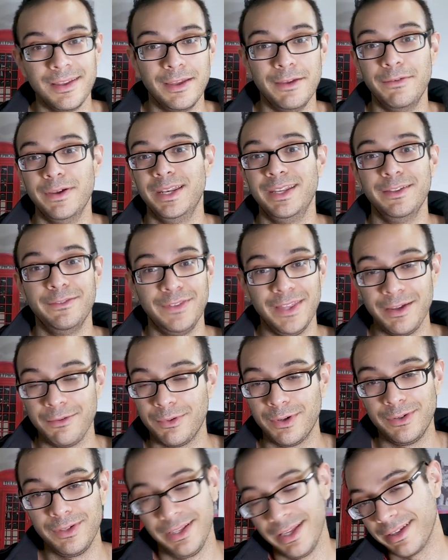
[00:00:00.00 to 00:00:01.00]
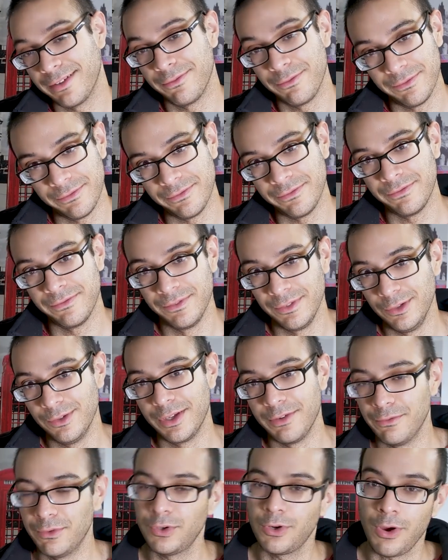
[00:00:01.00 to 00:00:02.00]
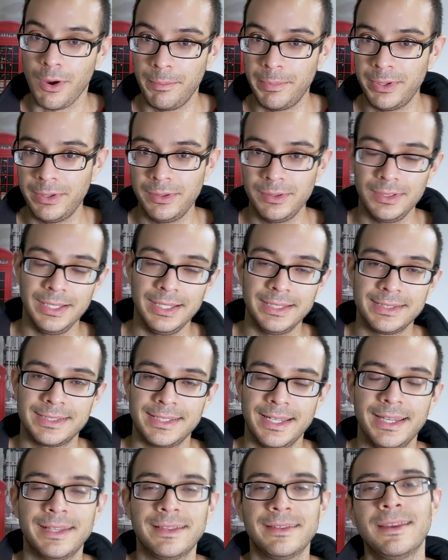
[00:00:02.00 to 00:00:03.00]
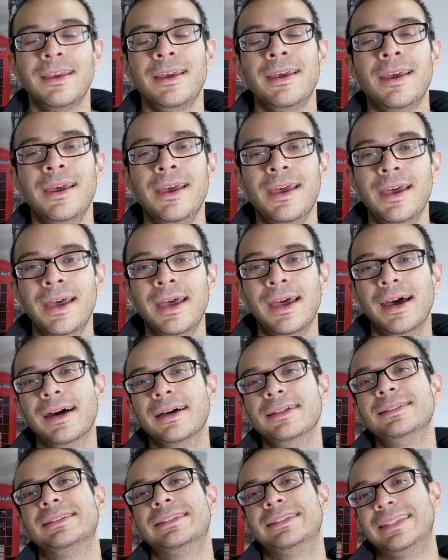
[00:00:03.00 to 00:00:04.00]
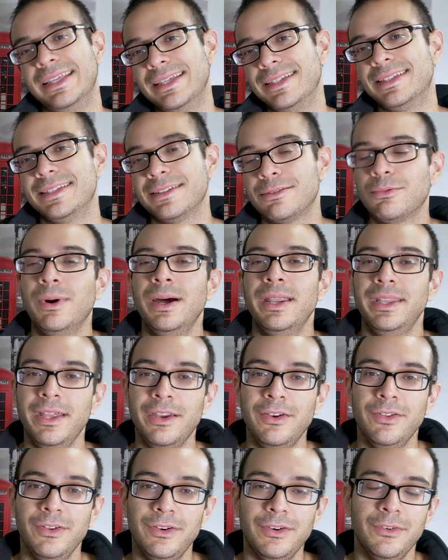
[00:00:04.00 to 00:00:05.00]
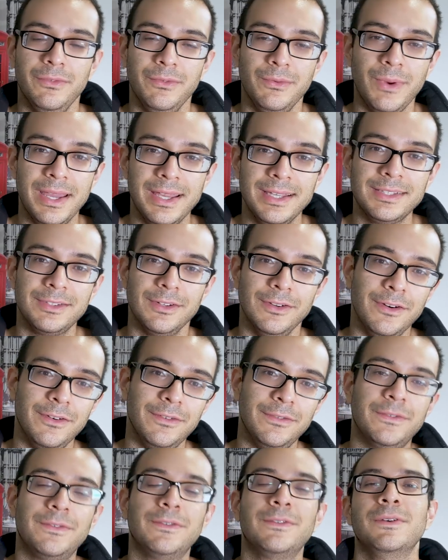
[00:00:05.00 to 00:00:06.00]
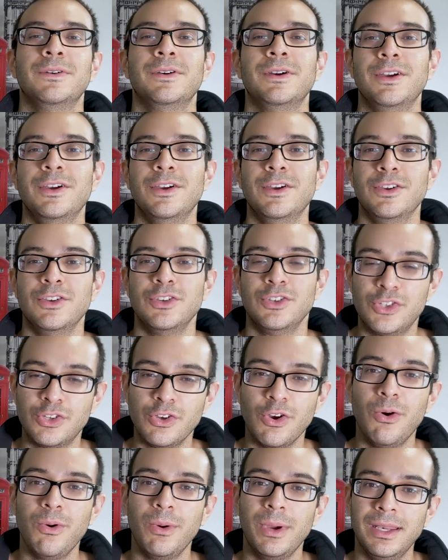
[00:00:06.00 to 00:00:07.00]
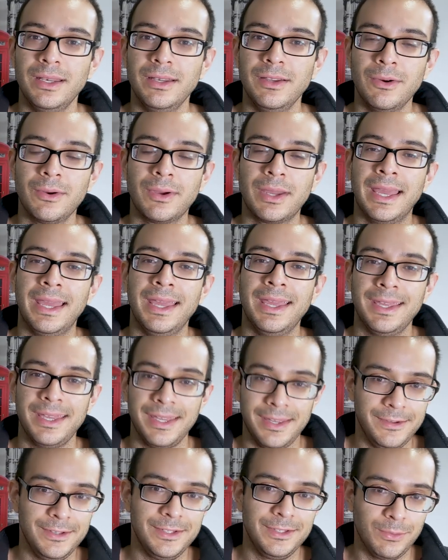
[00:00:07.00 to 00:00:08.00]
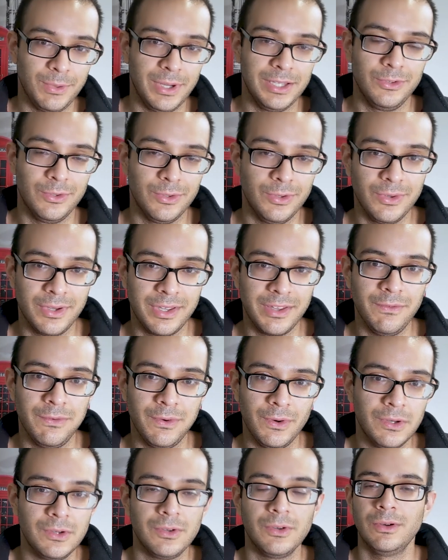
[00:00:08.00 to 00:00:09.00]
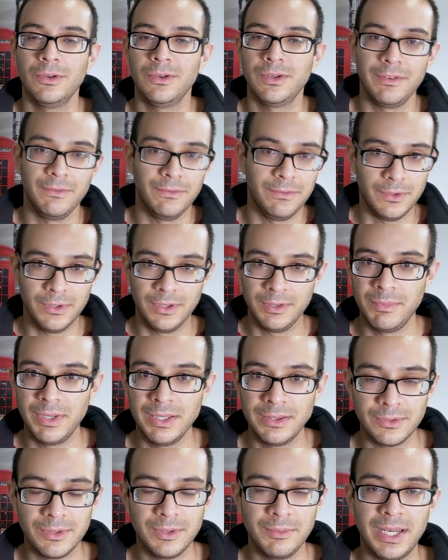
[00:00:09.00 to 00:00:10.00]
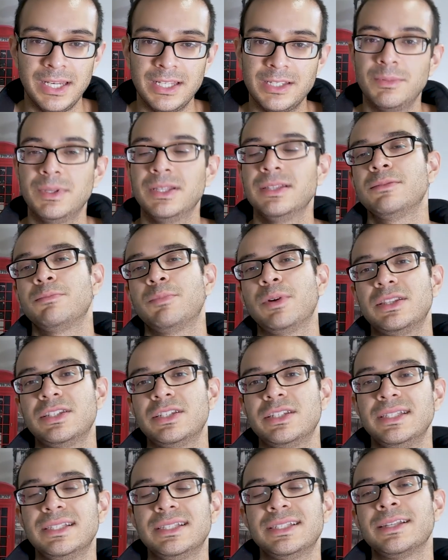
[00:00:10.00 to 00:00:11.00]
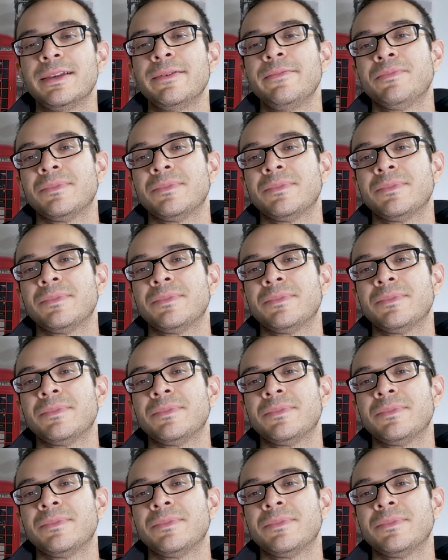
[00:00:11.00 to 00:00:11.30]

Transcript: even if they were like looking for copper, let's say, this is one another of ways of showing, okay, here is what you're looking for. You're looking for inventory management spreadsheets,